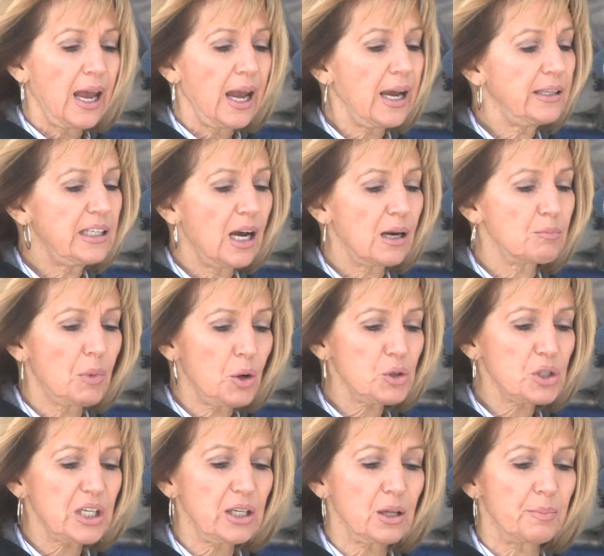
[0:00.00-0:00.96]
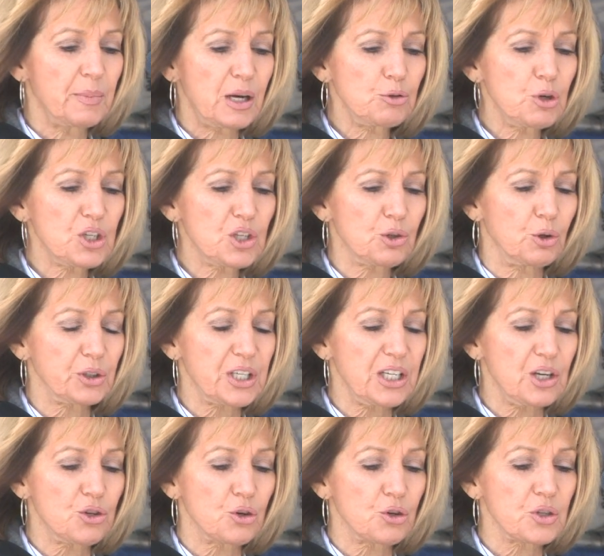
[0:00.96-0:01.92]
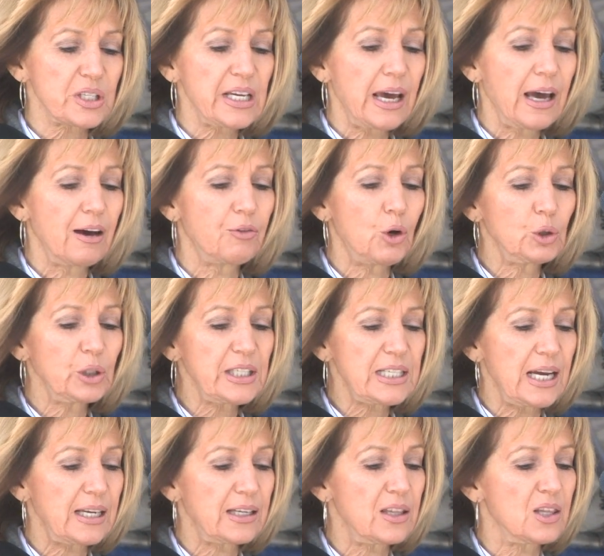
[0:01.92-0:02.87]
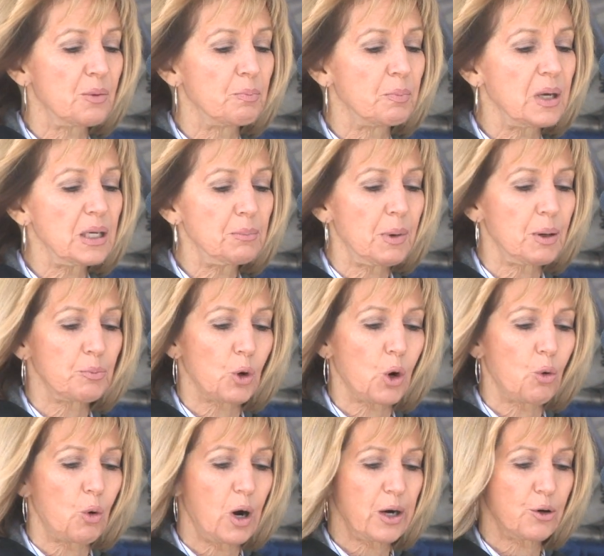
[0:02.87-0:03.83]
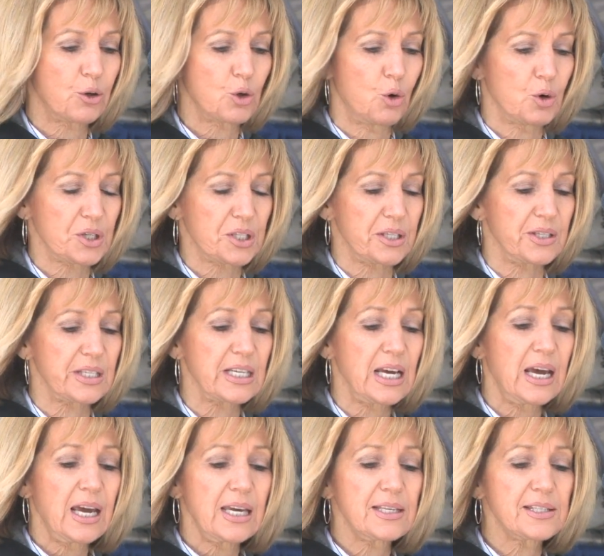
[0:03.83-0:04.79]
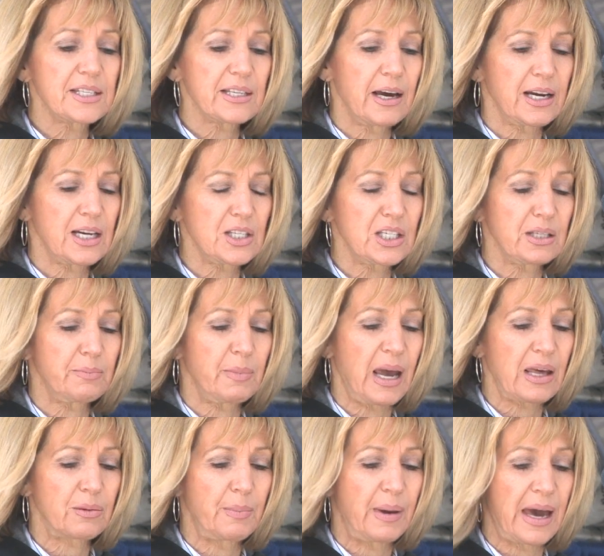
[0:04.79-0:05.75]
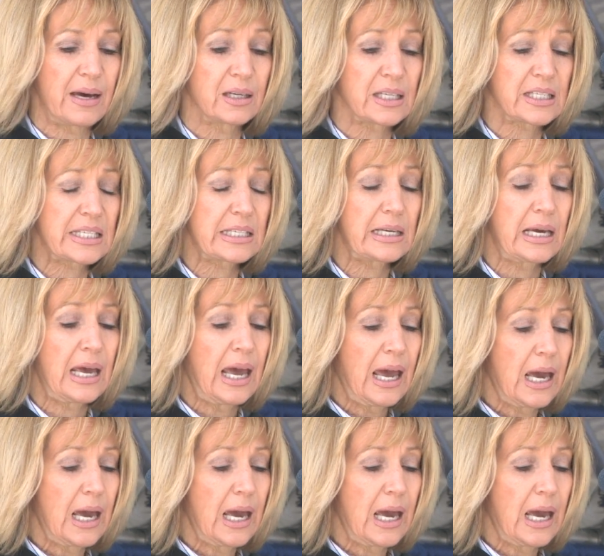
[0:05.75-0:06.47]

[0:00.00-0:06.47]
And yet, most elementary school teachers have only taken the minimum required courses in science and mathematics,